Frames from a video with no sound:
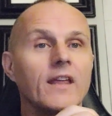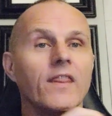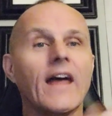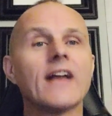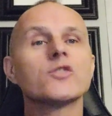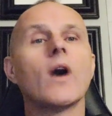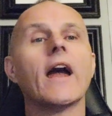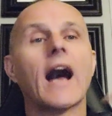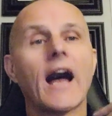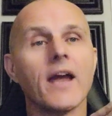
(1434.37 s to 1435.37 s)
That's
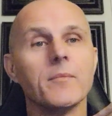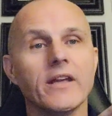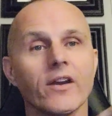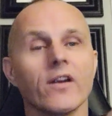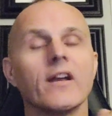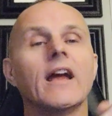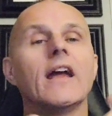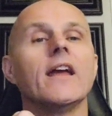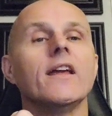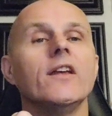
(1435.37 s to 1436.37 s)
why I'm here.
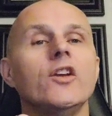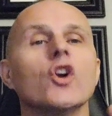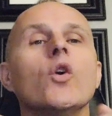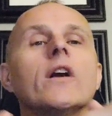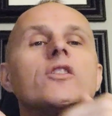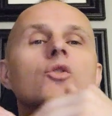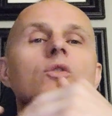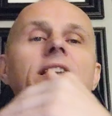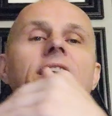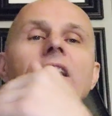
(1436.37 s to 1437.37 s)
You're going to
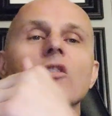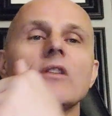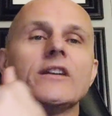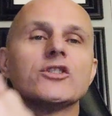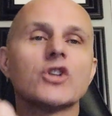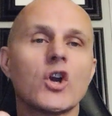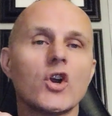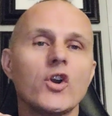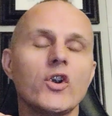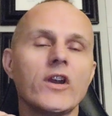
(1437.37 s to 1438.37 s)
literally
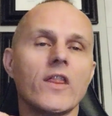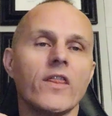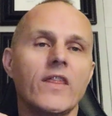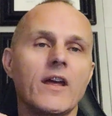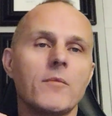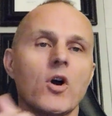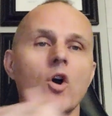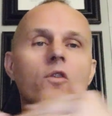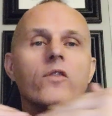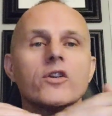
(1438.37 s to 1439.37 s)
turn them
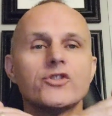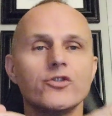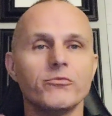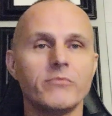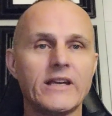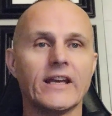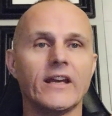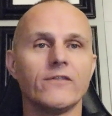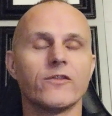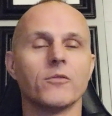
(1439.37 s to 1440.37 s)
over to
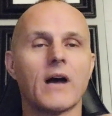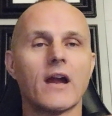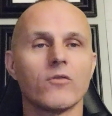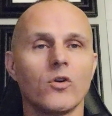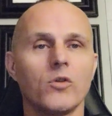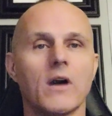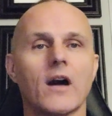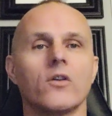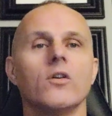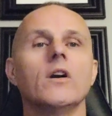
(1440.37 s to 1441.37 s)
me for my role
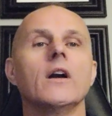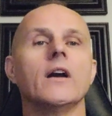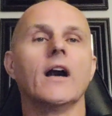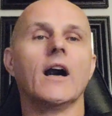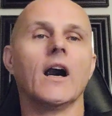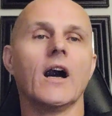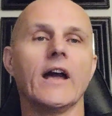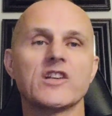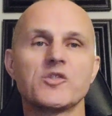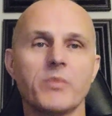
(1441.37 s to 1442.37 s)
model uh,
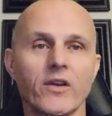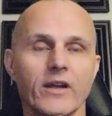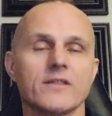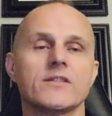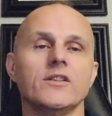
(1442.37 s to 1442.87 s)
experience.